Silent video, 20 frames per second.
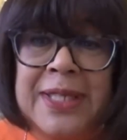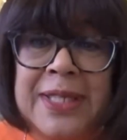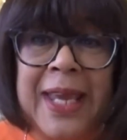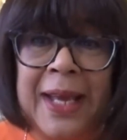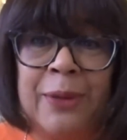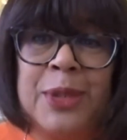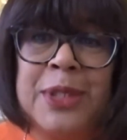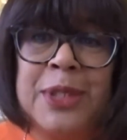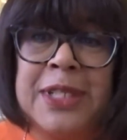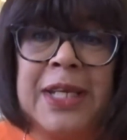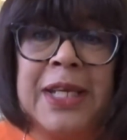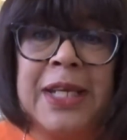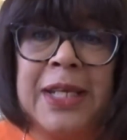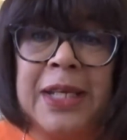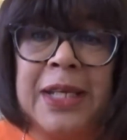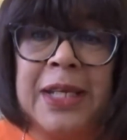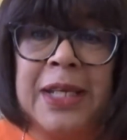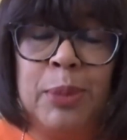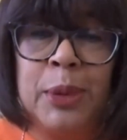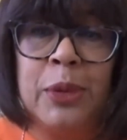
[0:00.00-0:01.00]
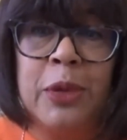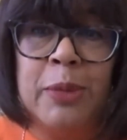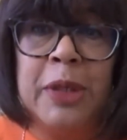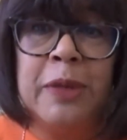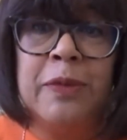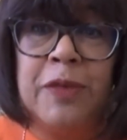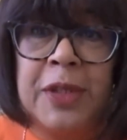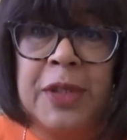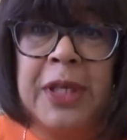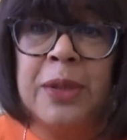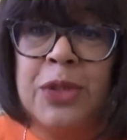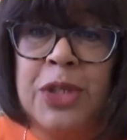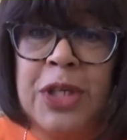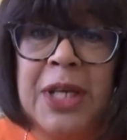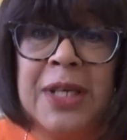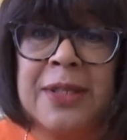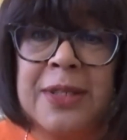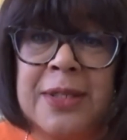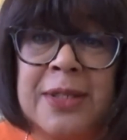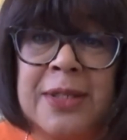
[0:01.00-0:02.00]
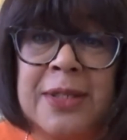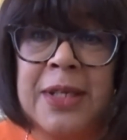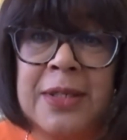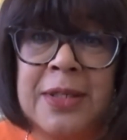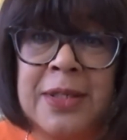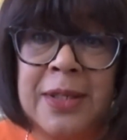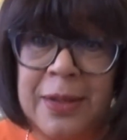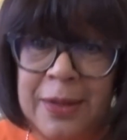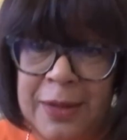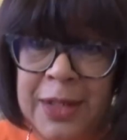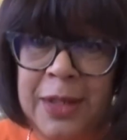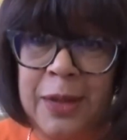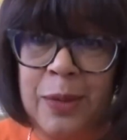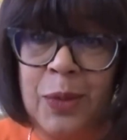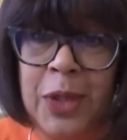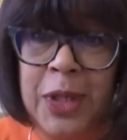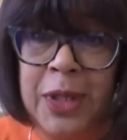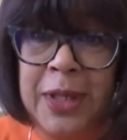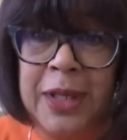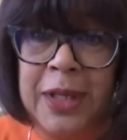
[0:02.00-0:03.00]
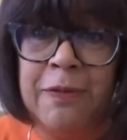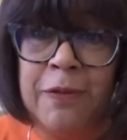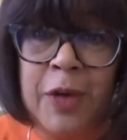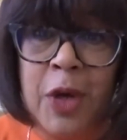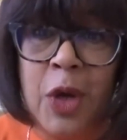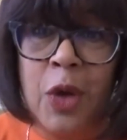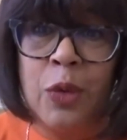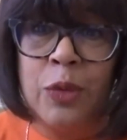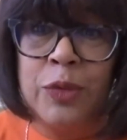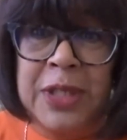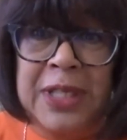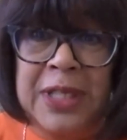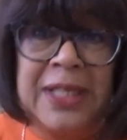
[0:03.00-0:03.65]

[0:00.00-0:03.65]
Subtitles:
guaranteeing employment for those youngsters that were involved,